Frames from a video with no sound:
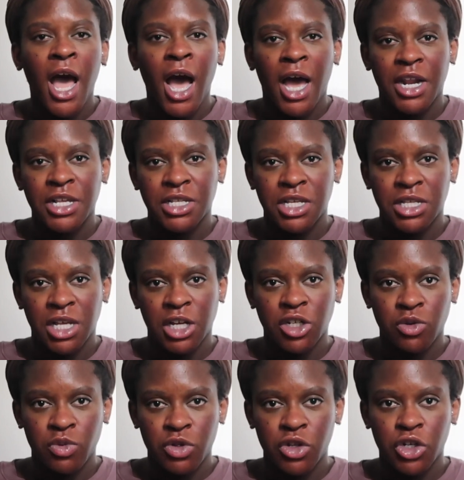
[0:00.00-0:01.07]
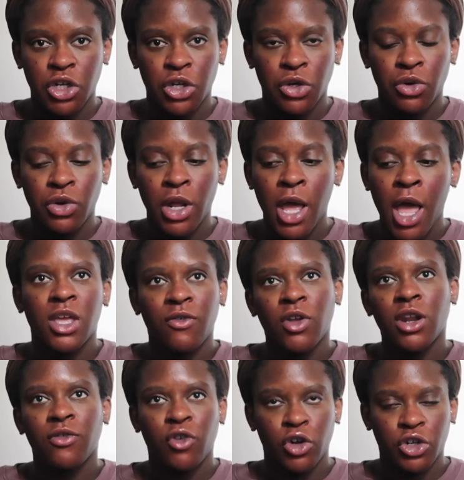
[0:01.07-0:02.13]
I had a C-section with Jude.
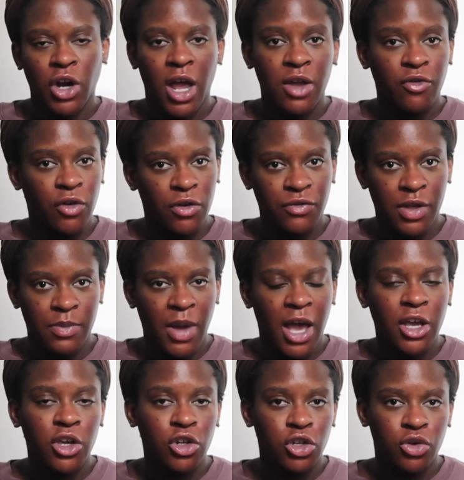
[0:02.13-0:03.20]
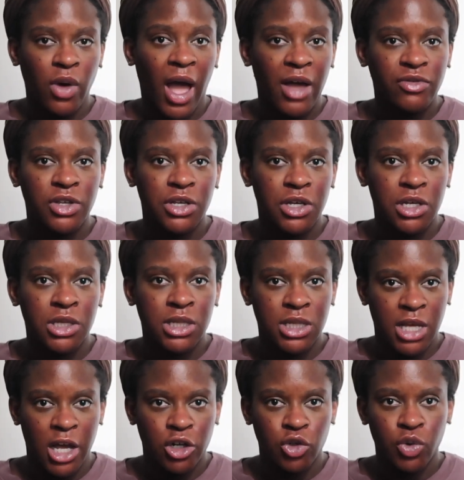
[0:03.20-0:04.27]
Even if you're trying for a VBAC, you do have to
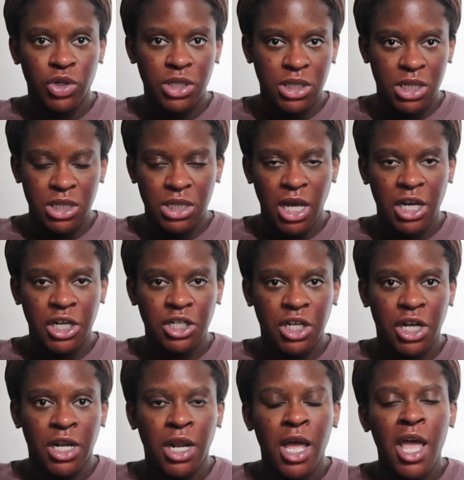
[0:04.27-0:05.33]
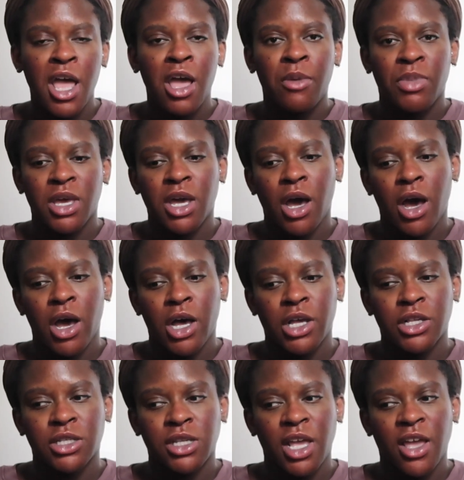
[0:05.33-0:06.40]
schedule a C-section,
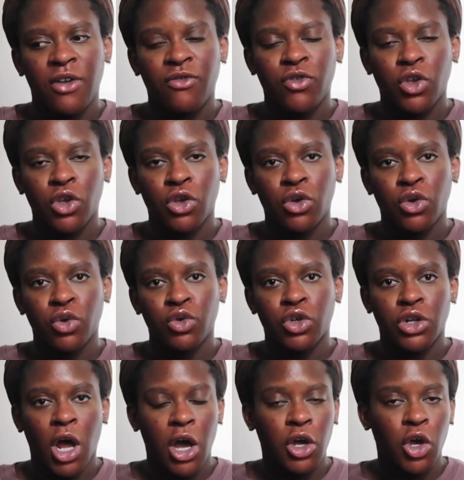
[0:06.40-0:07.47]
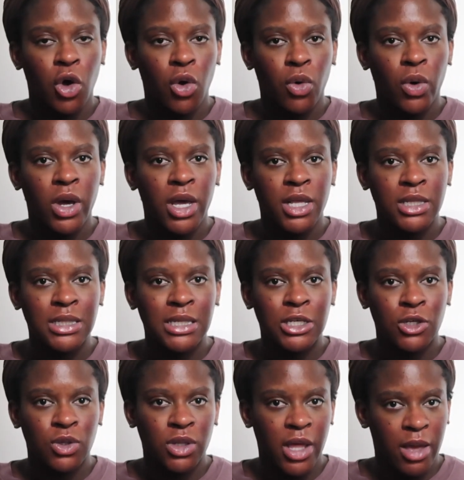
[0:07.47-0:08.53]
because if you do not go
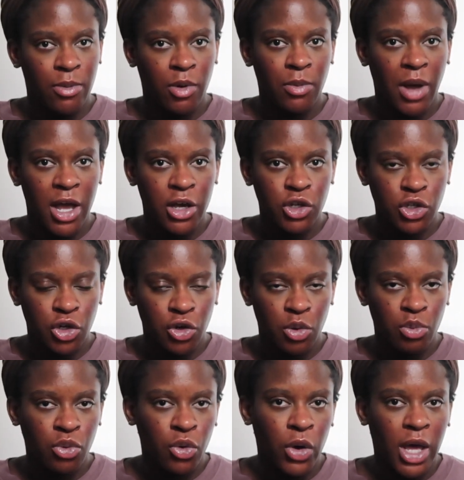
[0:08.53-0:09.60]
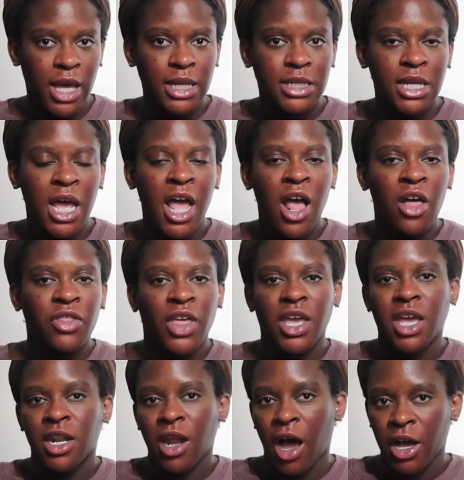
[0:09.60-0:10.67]
into labor by a certain point, they
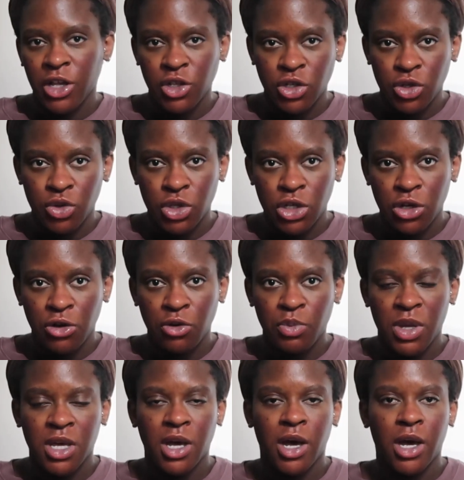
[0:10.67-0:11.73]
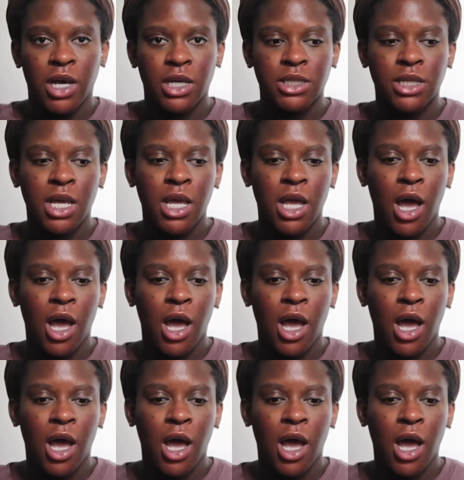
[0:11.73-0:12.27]
cannot induce you, because